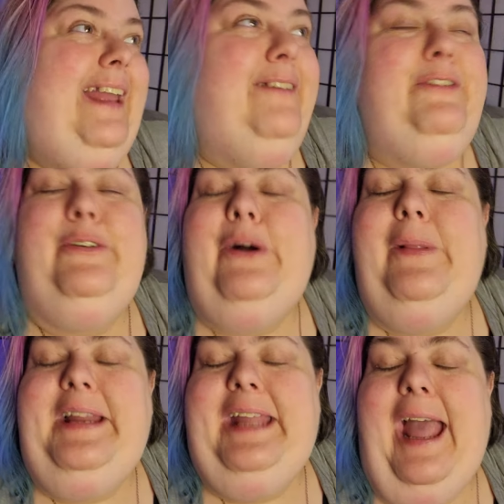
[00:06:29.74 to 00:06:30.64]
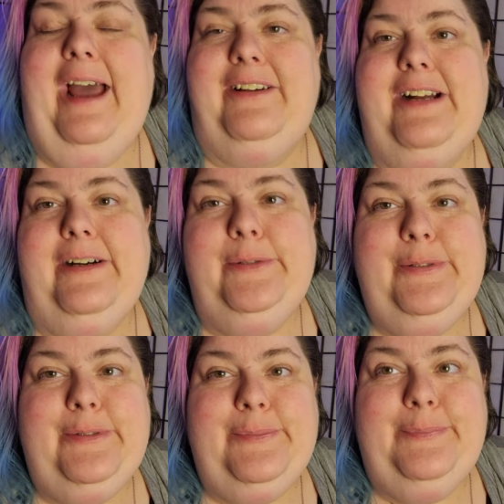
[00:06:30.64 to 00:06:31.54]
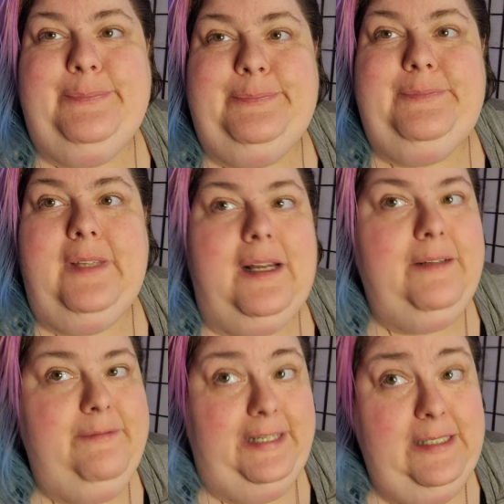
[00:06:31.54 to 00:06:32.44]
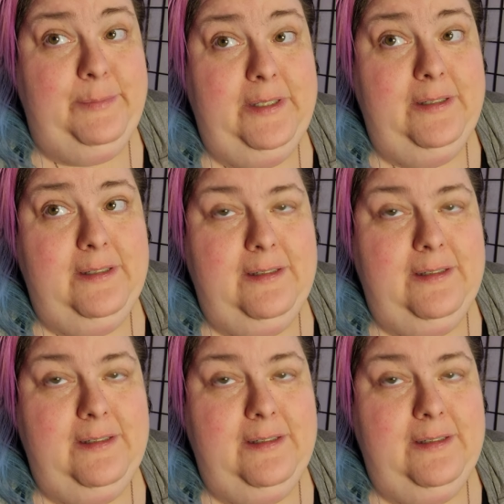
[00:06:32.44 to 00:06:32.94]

if you go like Hatter House on Facebook,